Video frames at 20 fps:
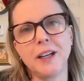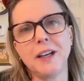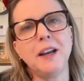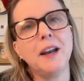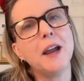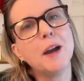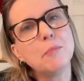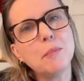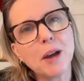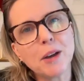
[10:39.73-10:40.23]
an
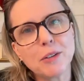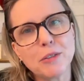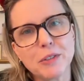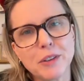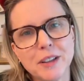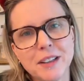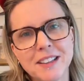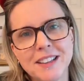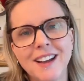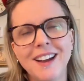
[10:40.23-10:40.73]
M out of
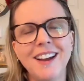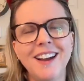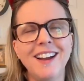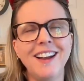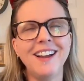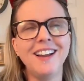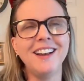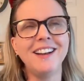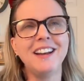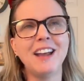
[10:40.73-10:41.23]
it
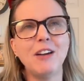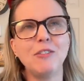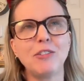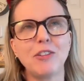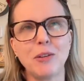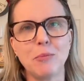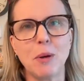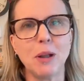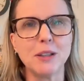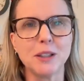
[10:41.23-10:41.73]
and have
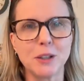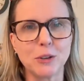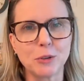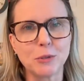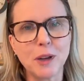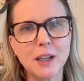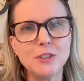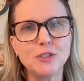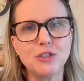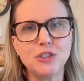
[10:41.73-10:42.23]
some
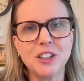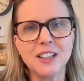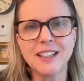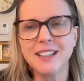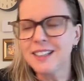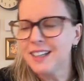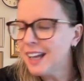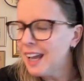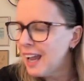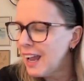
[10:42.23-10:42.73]
alliteration.